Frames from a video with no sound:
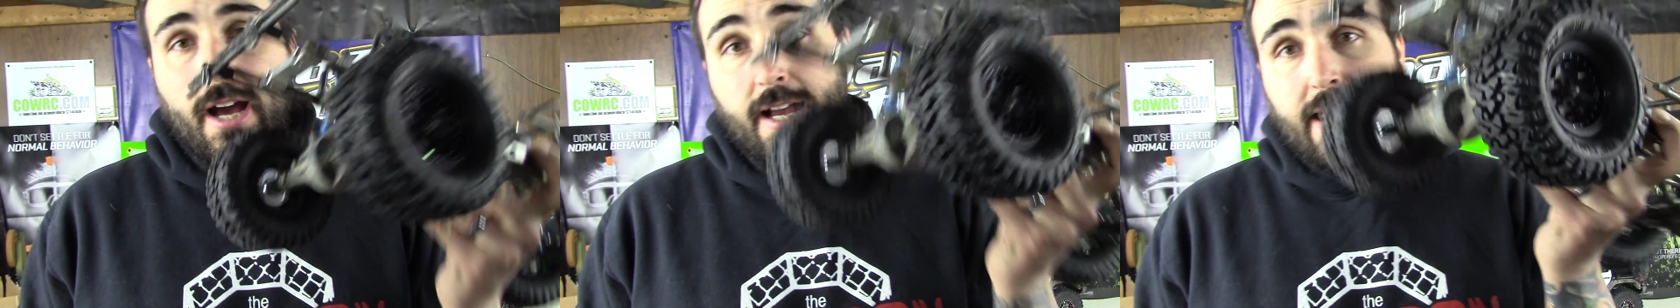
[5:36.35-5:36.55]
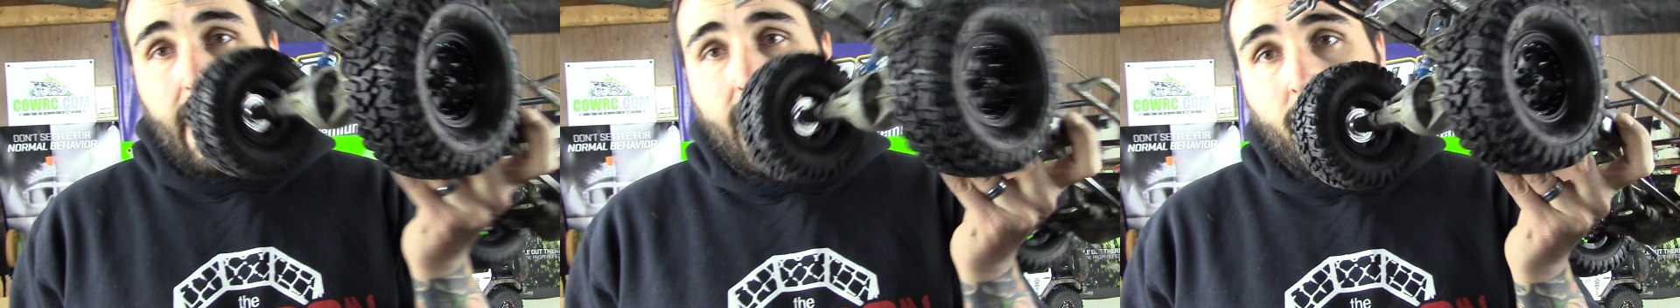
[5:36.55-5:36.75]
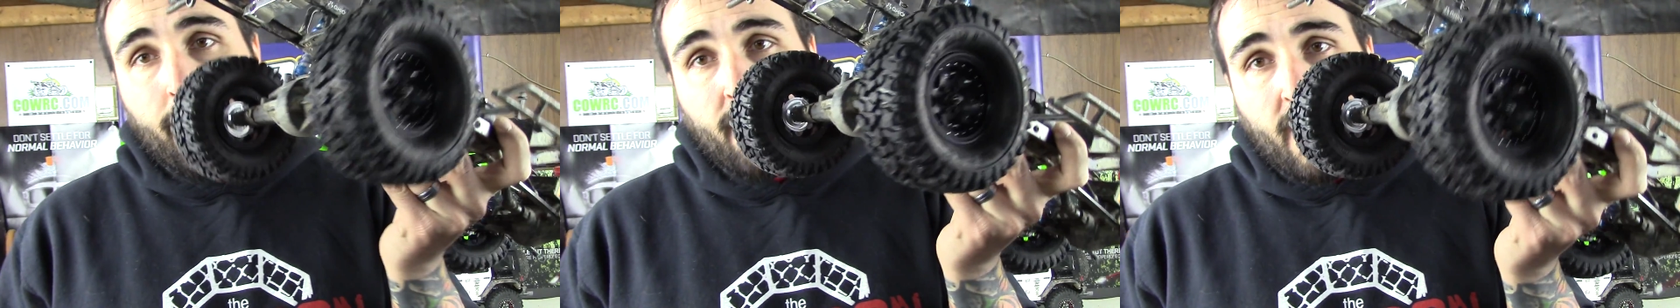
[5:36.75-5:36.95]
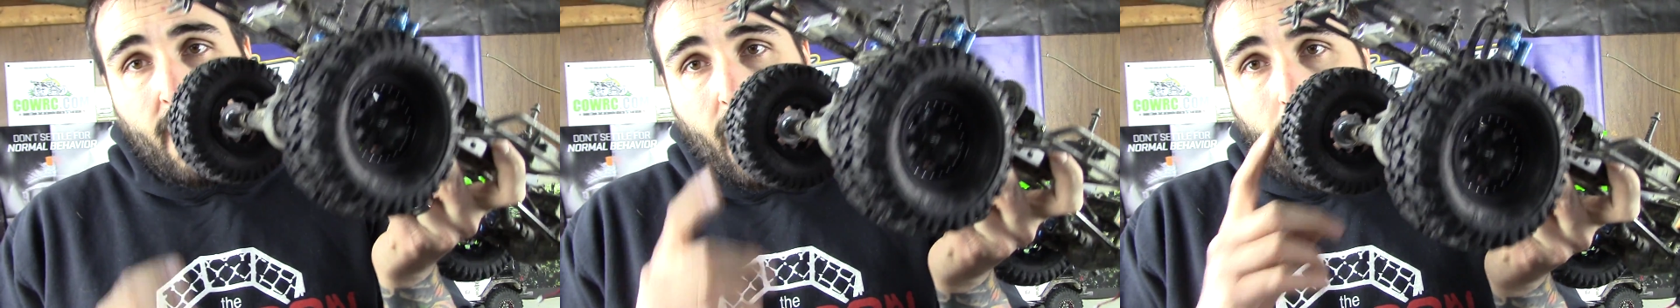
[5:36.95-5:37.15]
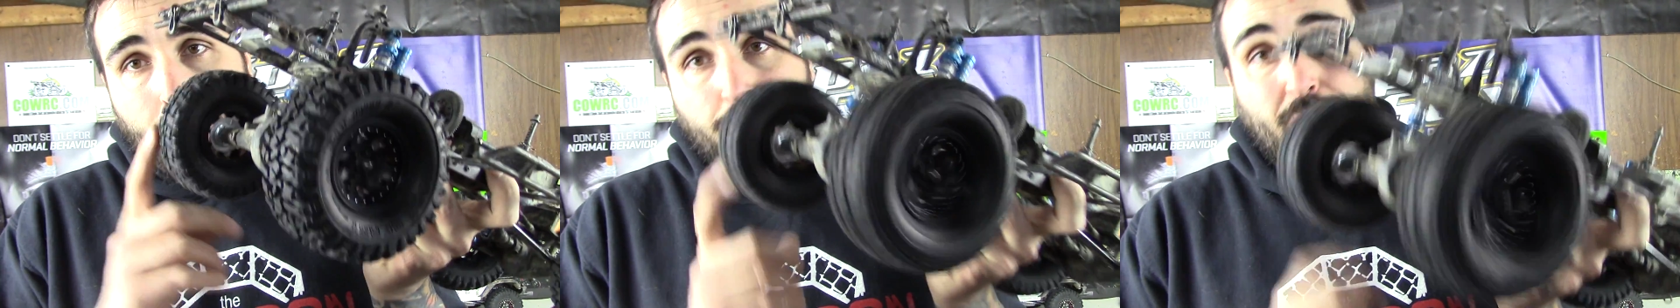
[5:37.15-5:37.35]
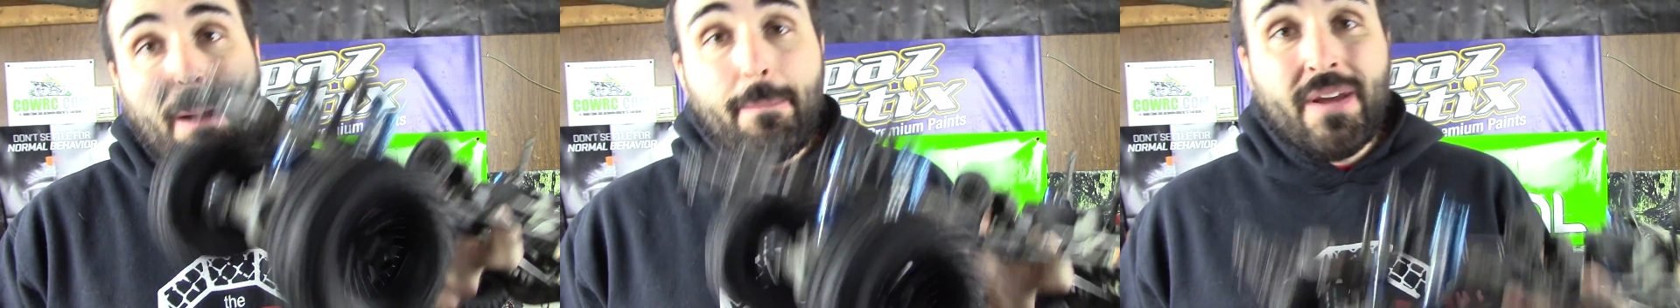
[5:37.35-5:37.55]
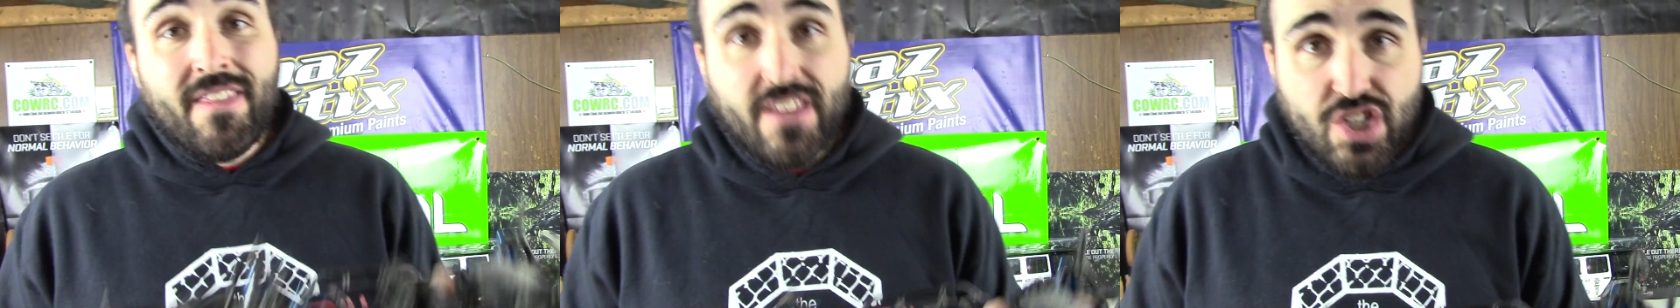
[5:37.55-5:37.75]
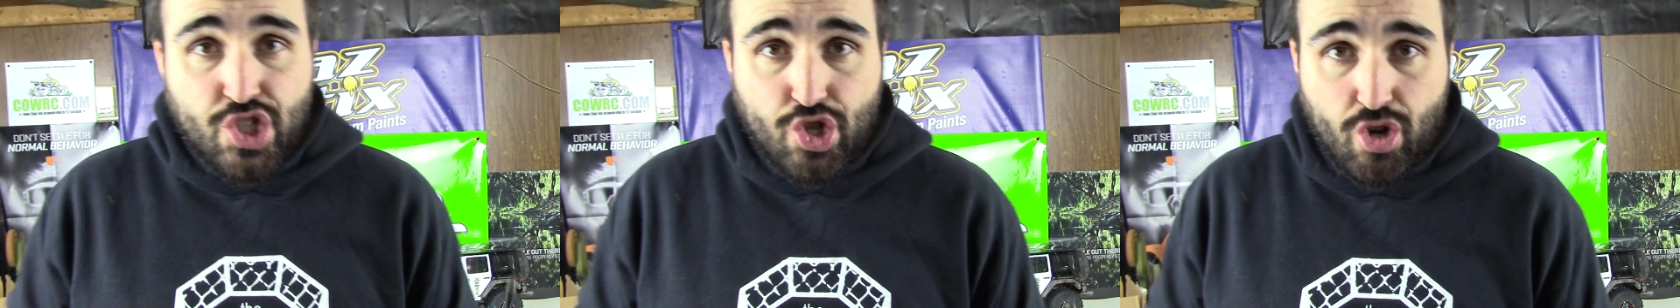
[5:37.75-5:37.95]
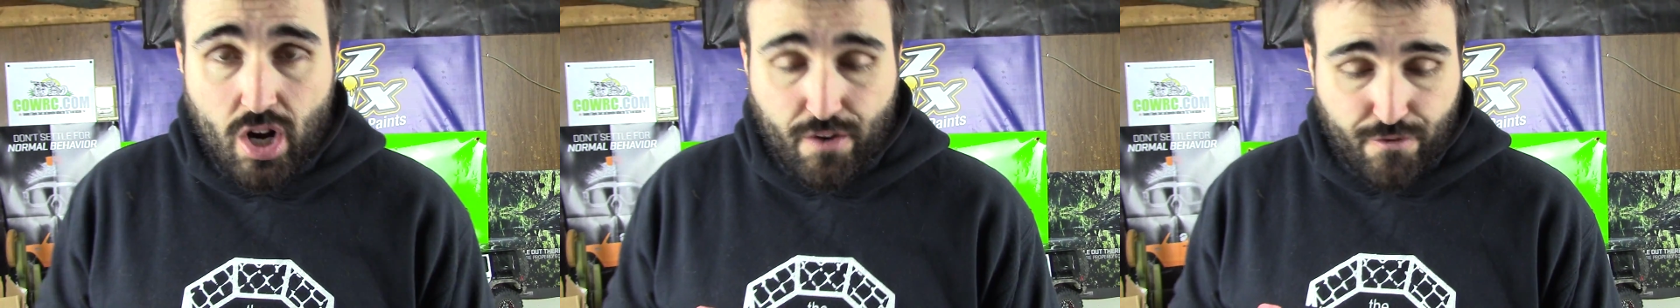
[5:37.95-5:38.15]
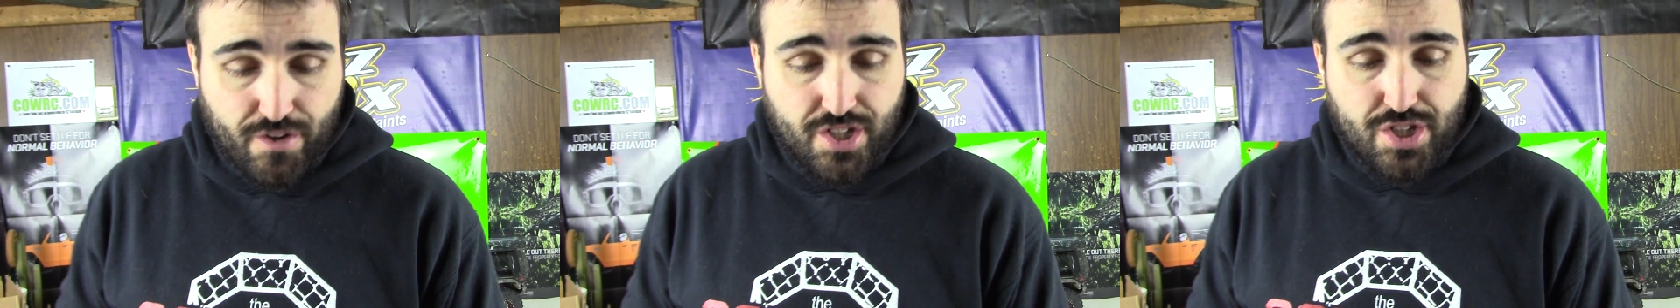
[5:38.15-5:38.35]
Again, I'm prepping this
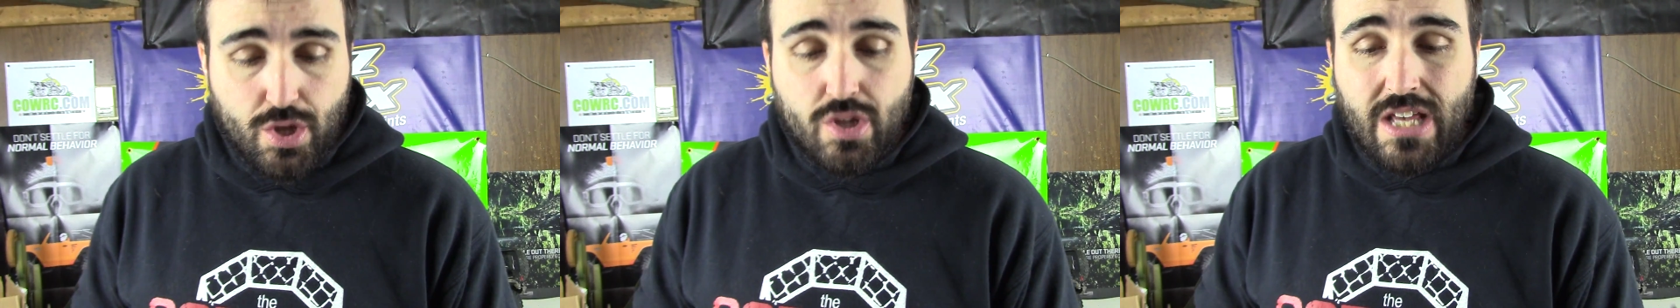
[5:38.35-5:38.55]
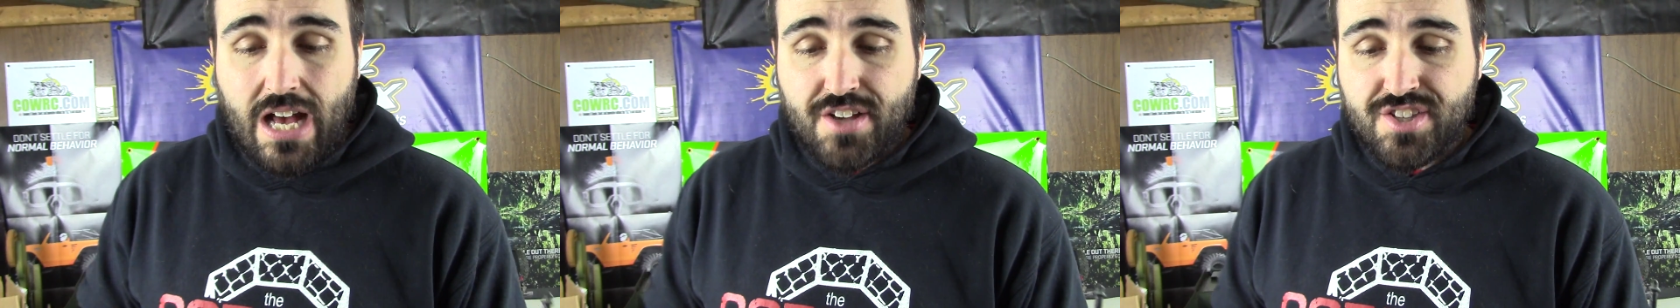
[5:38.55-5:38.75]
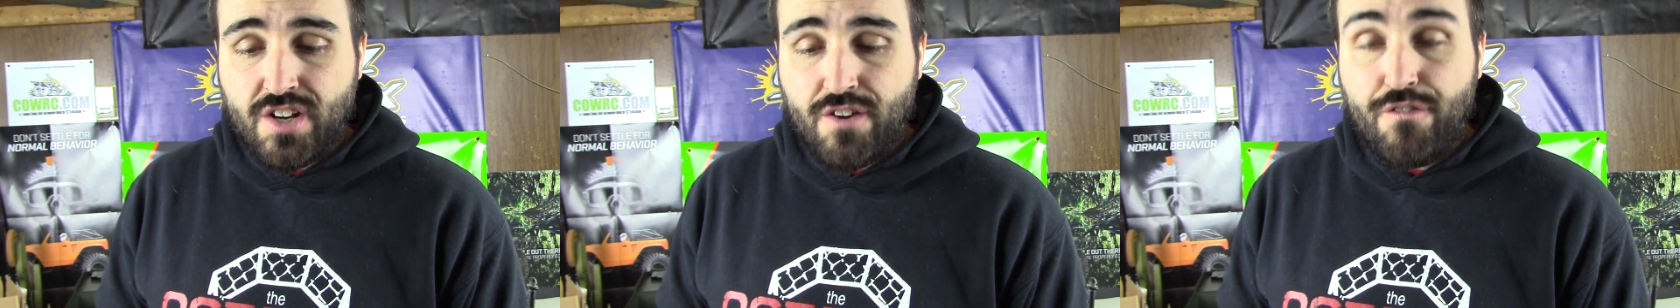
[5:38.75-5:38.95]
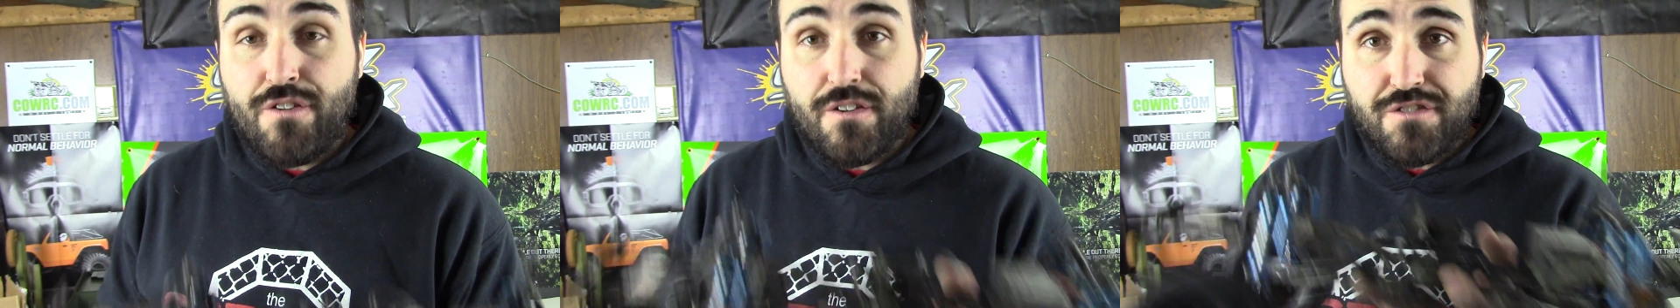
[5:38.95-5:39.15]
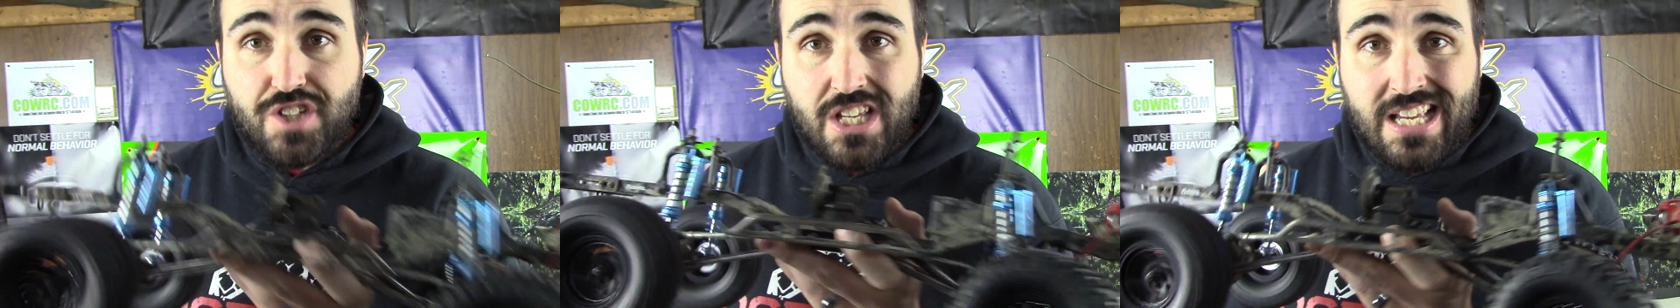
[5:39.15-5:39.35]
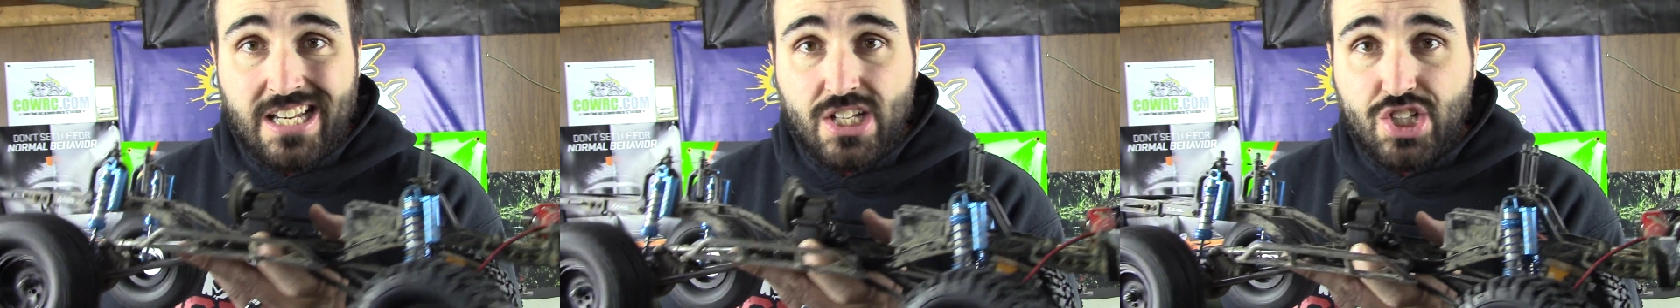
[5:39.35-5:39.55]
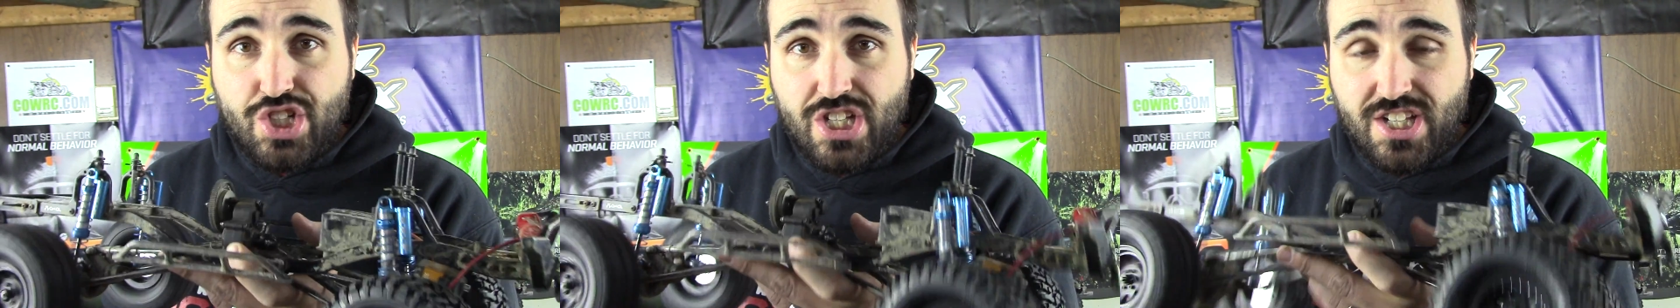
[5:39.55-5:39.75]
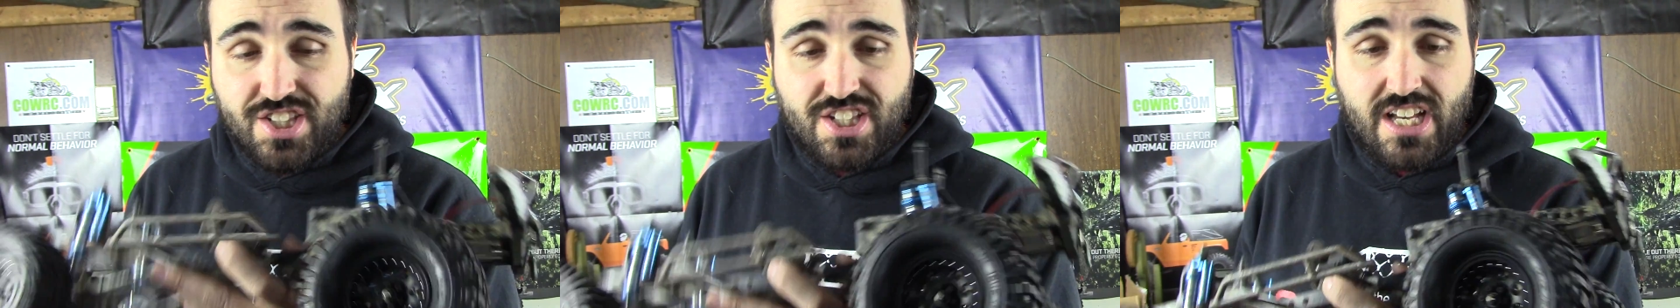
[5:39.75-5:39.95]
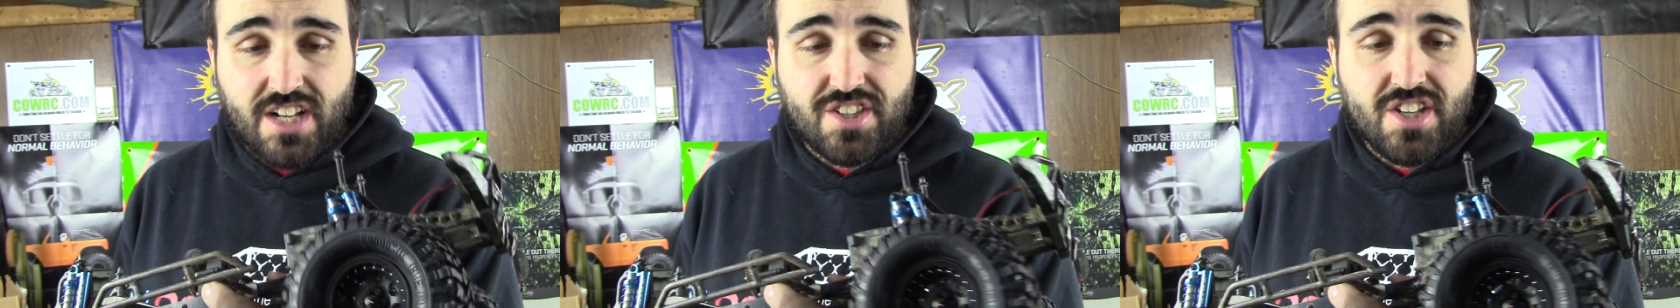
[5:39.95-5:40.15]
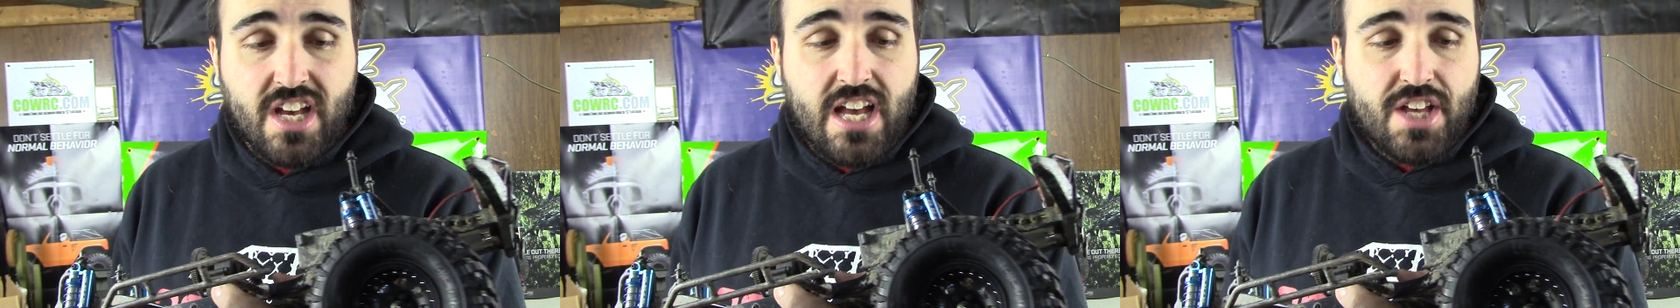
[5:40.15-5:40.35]
truck for the 2015
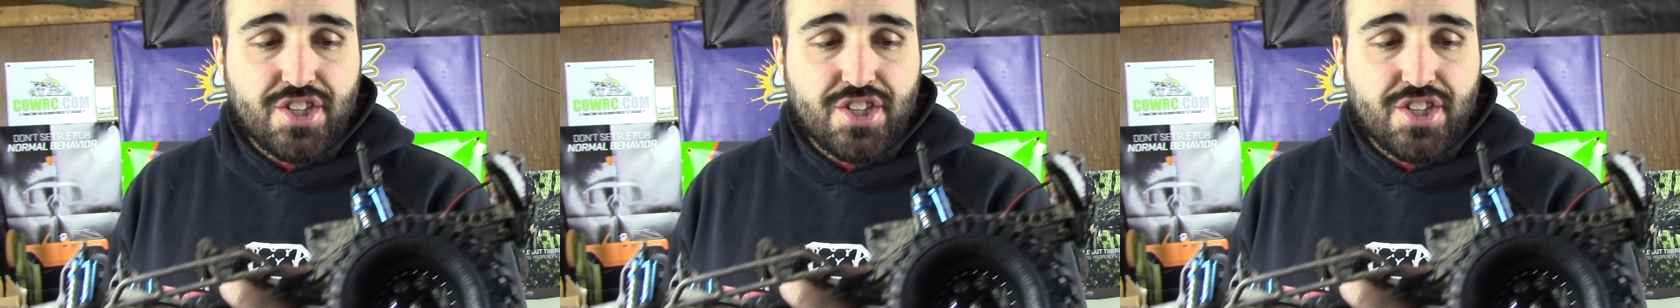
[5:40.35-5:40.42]
G6,